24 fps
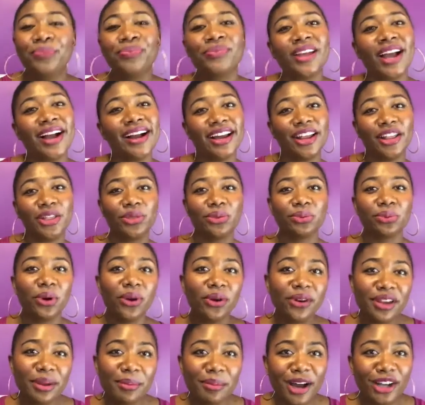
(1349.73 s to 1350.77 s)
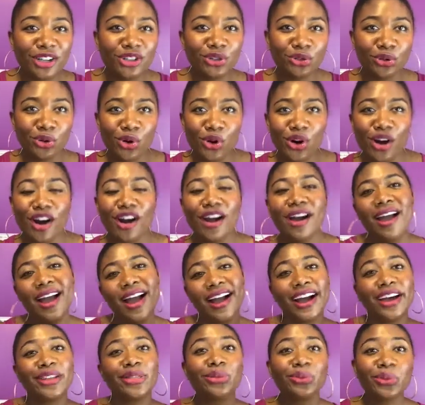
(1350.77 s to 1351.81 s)
I got to throw it in my drawer.
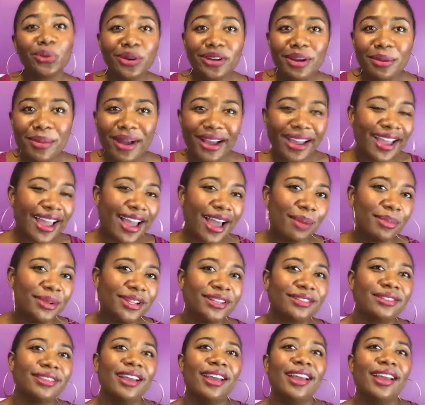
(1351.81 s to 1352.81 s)
Got to throw it in my cabinets